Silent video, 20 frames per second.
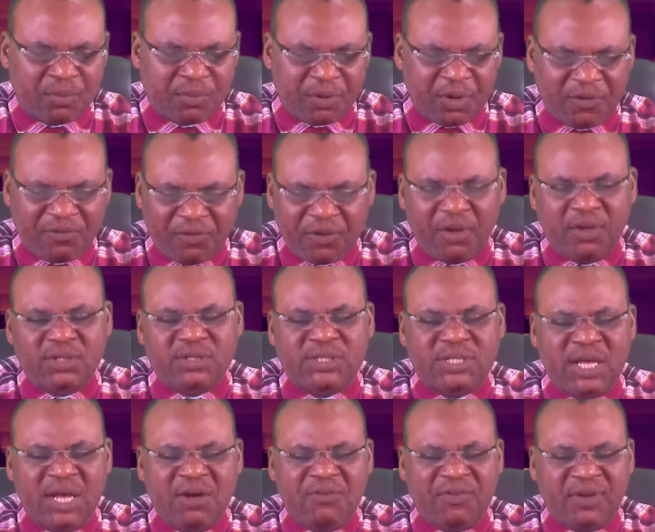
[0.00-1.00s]
Pray for
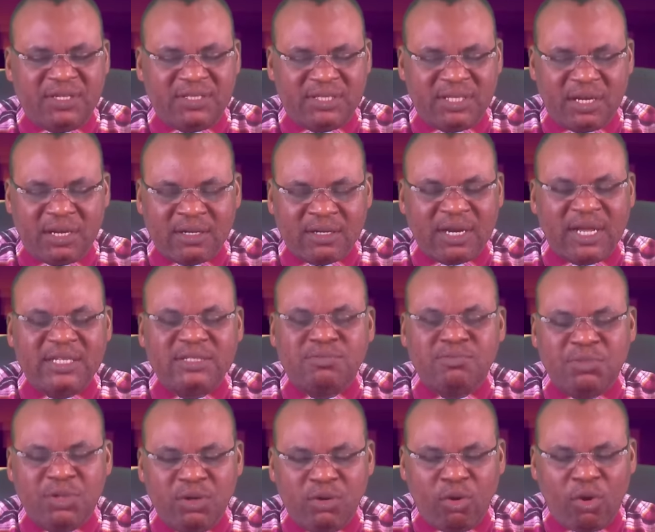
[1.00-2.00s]
yourself and say,
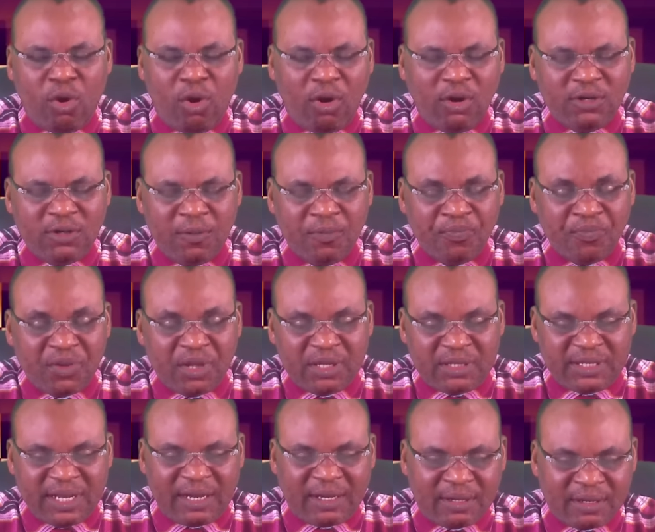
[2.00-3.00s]
grant me, Lord,
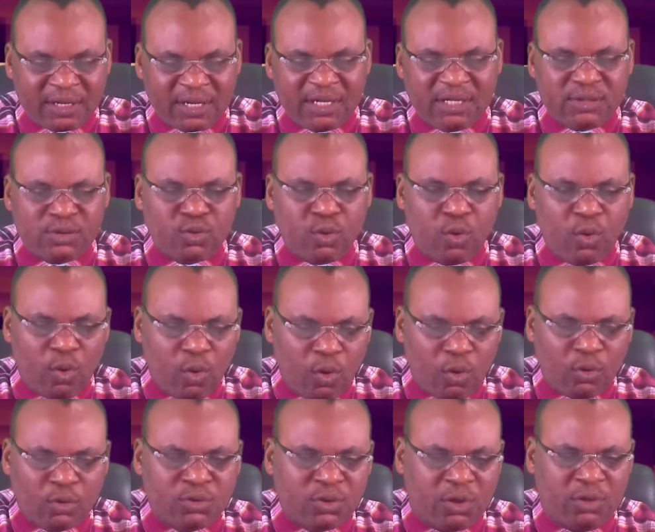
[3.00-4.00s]
the grace to
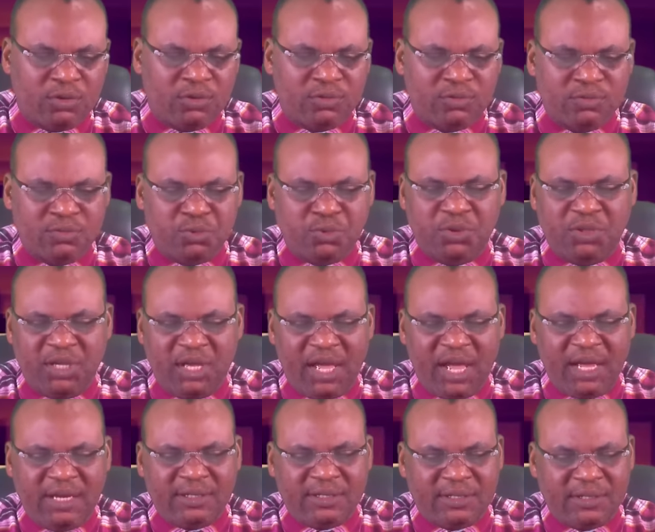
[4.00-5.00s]
hold on to the
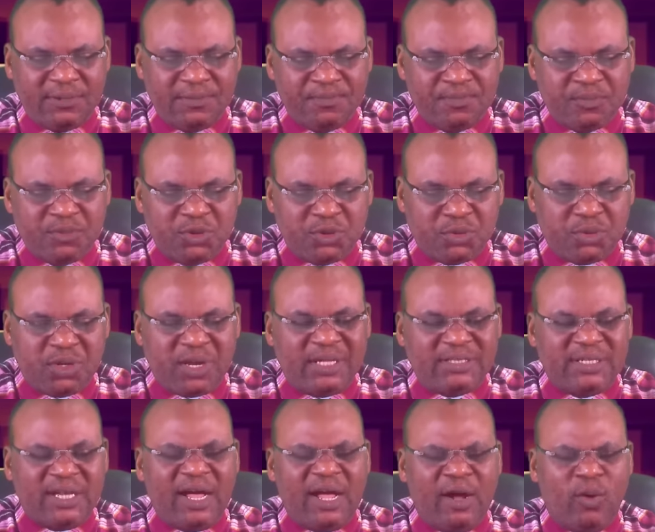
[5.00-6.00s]
end so
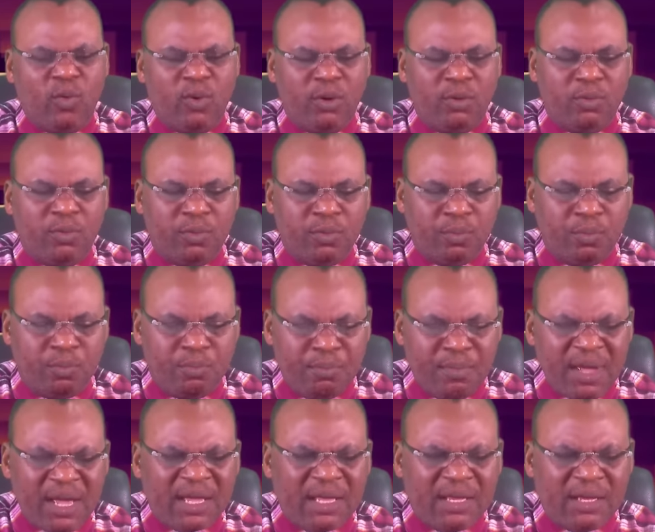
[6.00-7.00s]
that I will
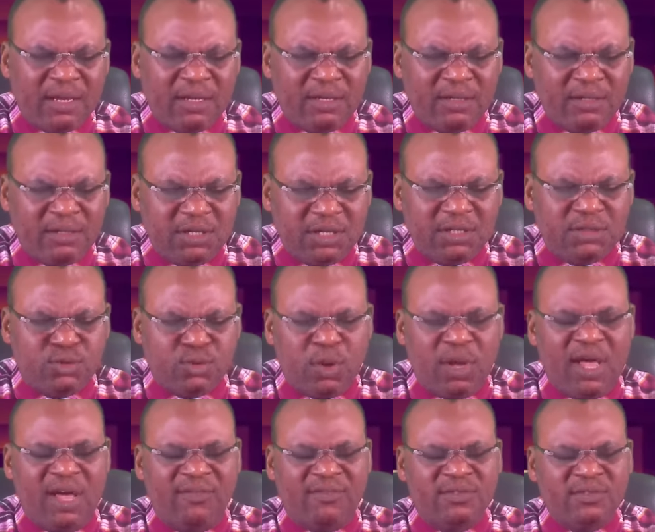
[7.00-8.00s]
make it to
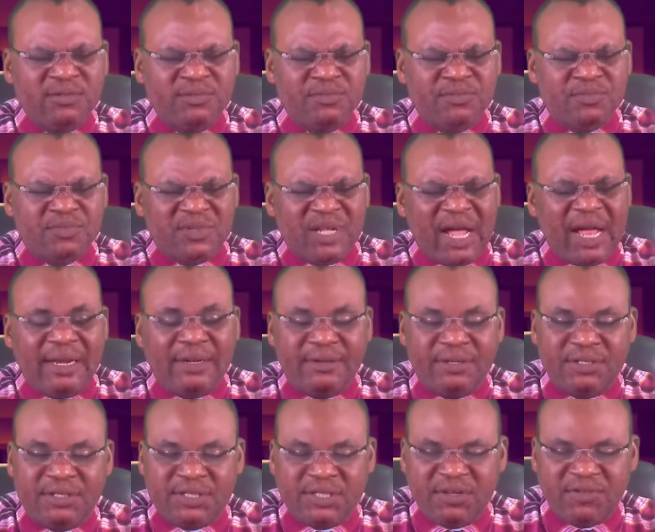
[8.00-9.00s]
heaven and
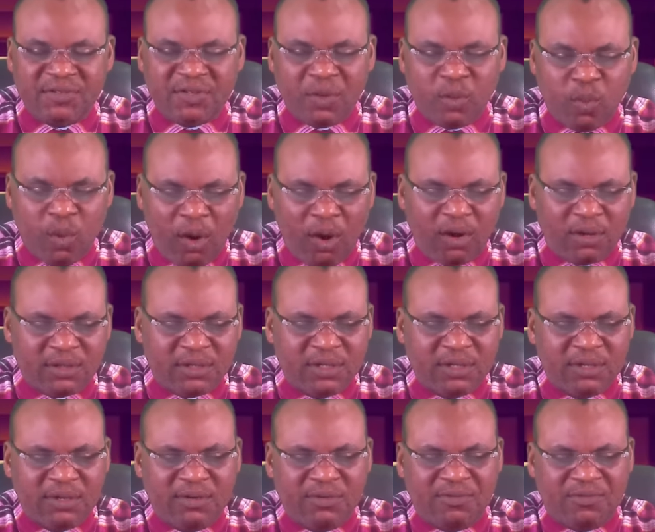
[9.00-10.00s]
receive reward
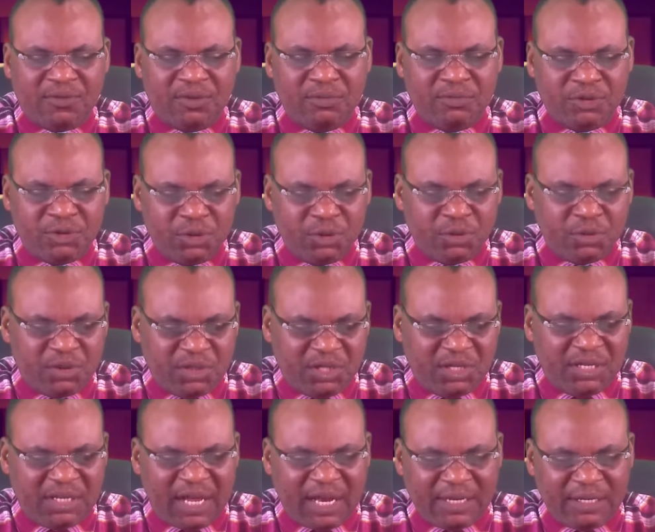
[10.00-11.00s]
from you
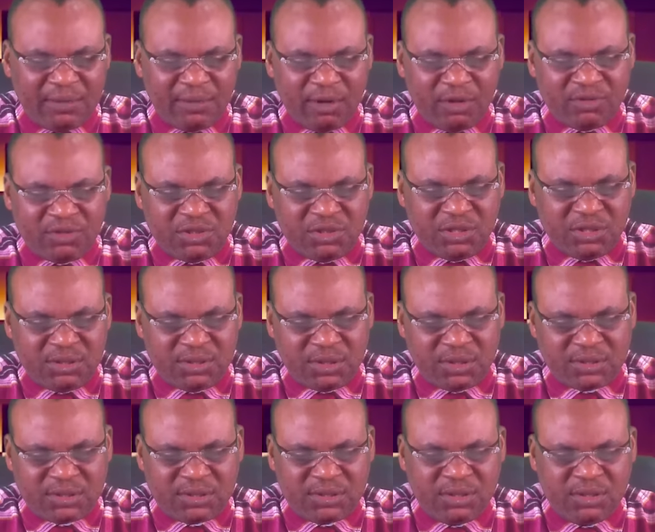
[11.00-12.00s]
in the name of
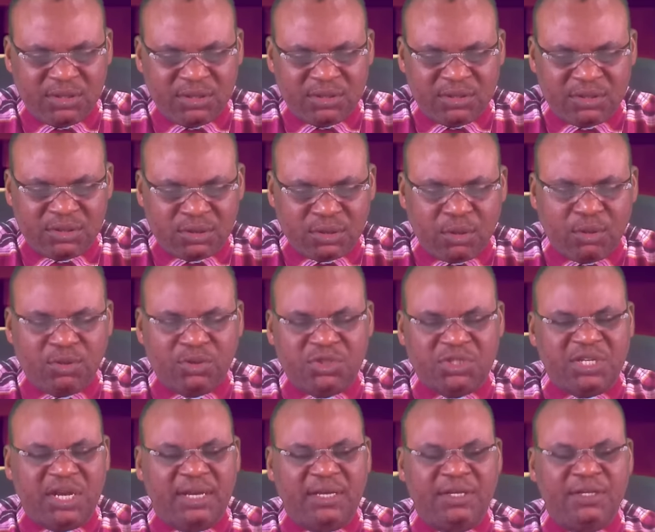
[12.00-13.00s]
Jesus. So
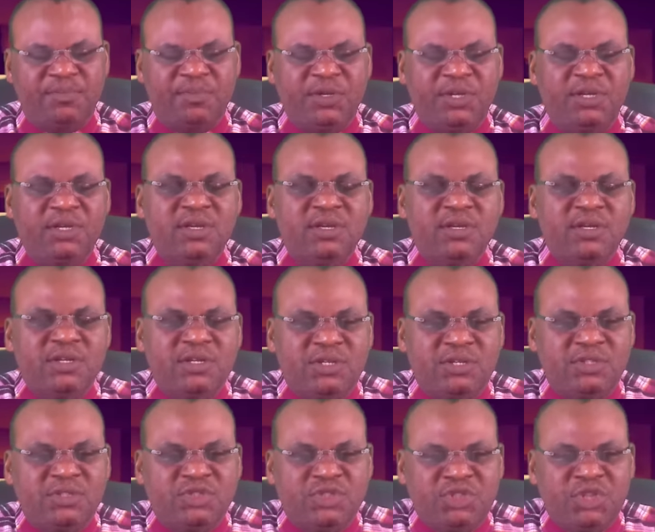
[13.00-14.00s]
shall it be
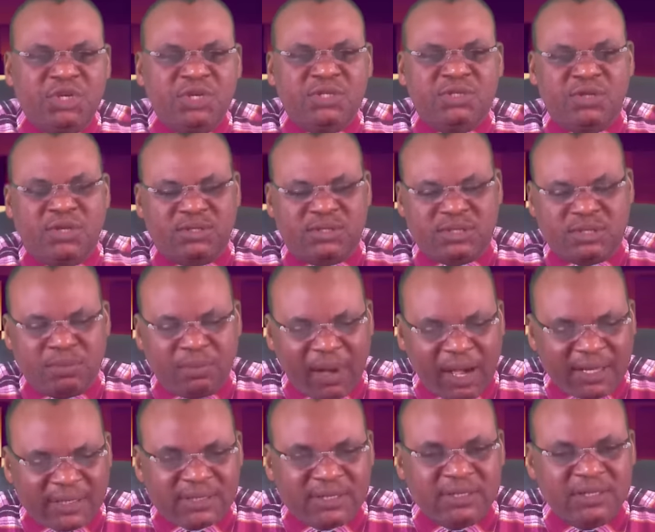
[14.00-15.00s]
in Jesus'
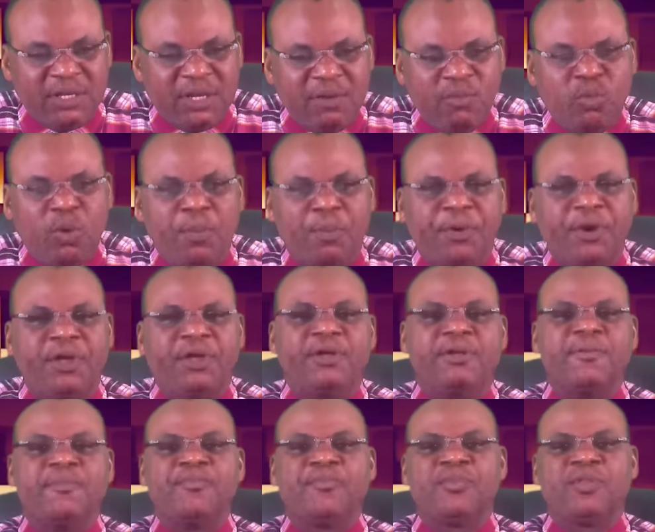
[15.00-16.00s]
mighty name we pray.
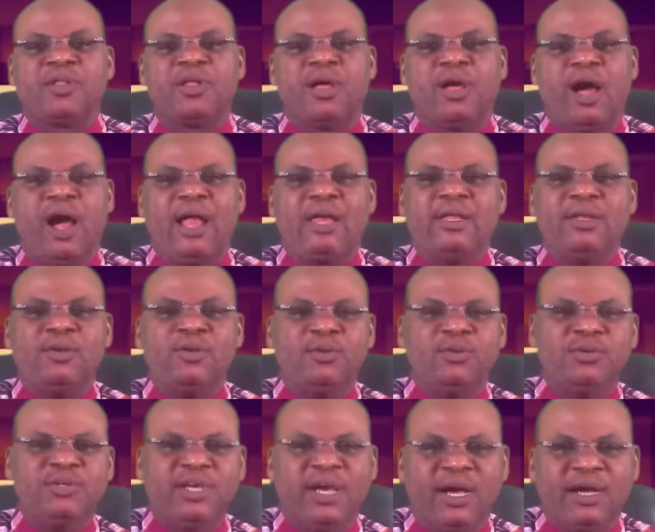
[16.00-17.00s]

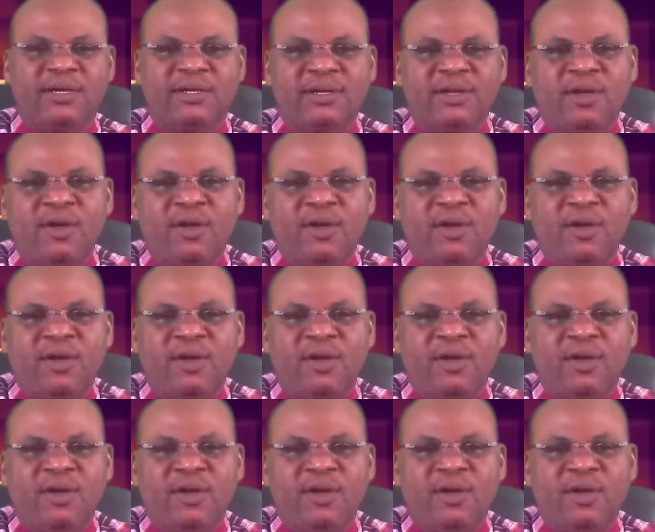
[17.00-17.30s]
Hallelujah.